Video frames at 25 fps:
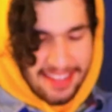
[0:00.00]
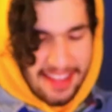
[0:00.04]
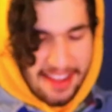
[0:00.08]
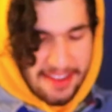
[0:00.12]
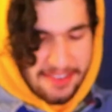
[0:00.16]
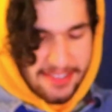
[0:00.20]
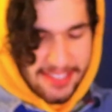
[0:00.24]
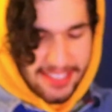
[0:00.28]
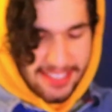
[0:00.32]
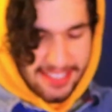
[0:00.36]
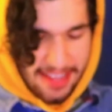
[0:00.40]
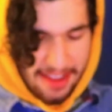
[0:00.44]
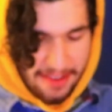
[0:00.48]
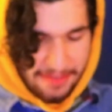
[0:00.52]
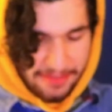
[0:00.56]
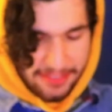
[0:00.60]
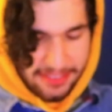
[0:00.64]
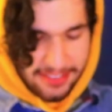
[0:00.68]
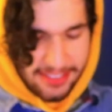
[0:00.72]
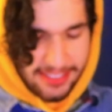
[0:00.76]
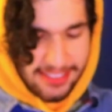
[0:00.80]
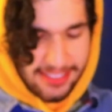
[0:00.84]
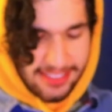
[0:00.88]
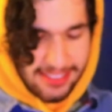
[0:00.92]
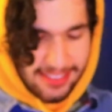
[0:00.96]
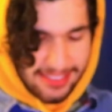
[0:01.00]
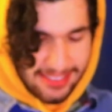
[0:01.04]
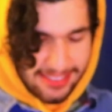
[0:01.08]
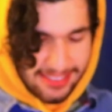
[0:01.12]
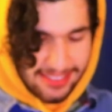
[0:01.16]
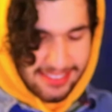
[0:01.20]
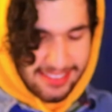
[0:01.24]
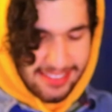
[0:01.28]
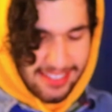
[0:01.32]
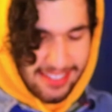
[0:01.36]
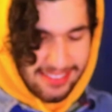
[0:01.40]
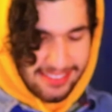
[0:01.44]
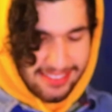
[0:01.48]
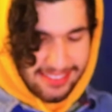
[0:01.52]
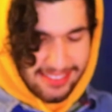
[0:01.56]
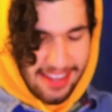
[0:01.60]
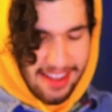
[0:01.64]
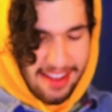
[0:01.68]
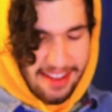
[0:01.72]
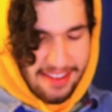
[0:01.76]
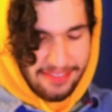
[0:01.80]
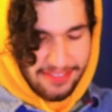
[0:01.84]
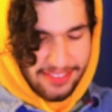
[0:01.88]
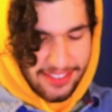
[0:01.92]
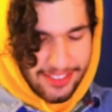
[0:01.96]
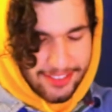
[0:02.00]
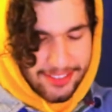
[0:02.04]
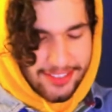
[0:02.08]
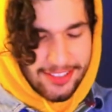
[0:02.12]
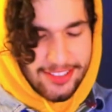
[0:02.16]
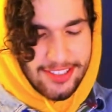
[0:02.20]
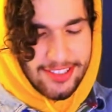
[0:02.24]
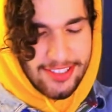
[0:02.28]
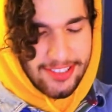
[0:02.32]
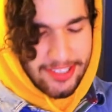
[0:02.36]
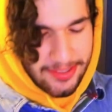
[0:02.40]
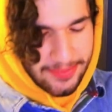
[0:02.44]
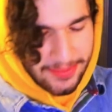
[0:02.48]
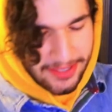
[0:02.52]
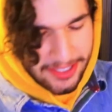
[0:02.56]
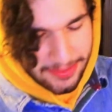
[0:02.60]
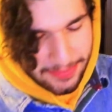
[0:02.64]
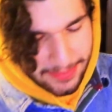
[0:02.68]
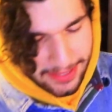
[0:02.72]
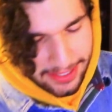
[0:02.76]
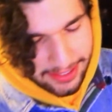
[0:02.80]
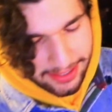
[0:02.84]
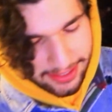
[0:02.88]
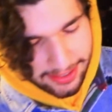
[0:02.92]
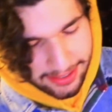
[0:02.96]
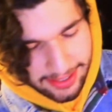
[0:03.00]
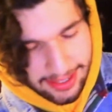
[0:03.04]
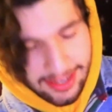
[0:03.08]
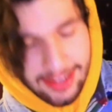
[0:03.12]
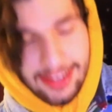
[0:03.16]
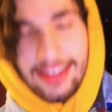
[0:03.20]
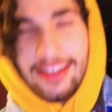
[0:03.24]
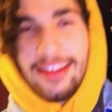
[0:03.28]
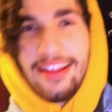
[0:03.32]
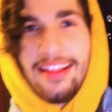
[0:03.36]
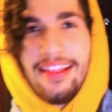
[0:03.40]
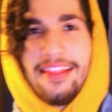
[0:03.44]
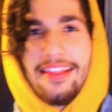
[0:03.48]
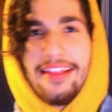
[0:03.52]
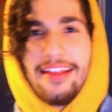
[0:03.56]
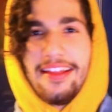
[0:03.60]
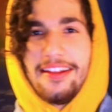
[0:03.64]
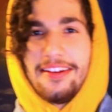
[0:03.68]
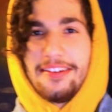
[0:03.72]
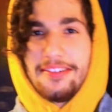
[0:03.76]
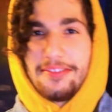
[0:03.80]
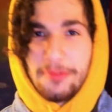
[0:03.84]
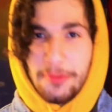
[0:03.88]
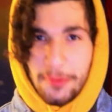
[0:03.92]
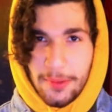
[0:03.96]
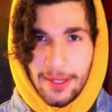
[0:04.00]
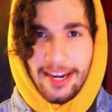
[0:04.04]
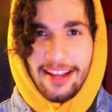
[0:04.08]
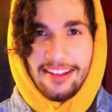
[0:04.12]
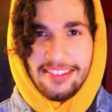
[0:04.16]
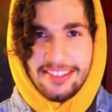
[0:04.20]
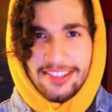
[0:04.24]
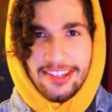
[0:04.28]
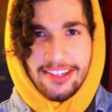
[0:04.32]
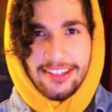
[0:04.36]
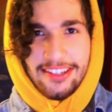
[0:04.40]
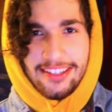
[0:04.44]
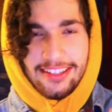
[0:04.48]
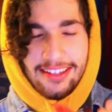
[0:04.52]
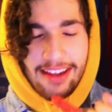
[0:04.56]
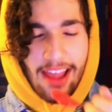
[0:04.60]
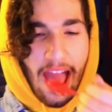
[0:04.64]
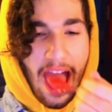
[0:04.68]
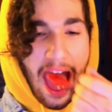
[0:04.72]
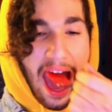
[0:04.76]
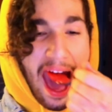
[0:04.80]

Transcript: That was definitely a success. I feel so much better than when I started.